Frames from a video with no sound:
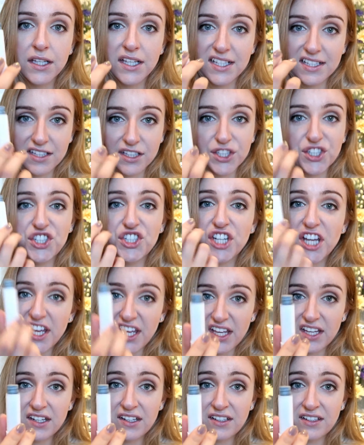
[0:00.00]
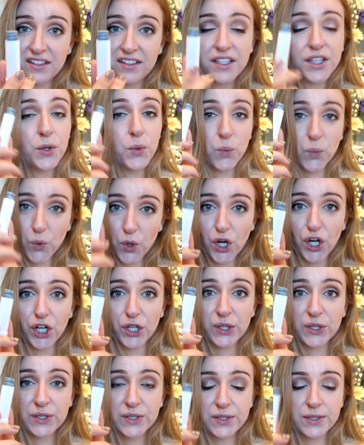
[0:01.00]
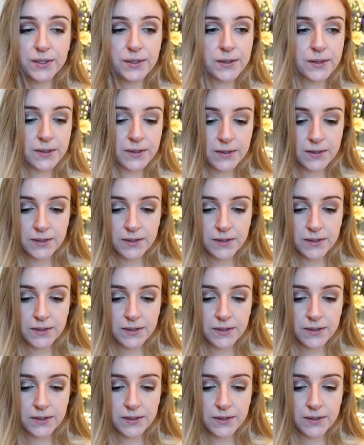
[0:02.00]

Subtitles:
is legit. It works.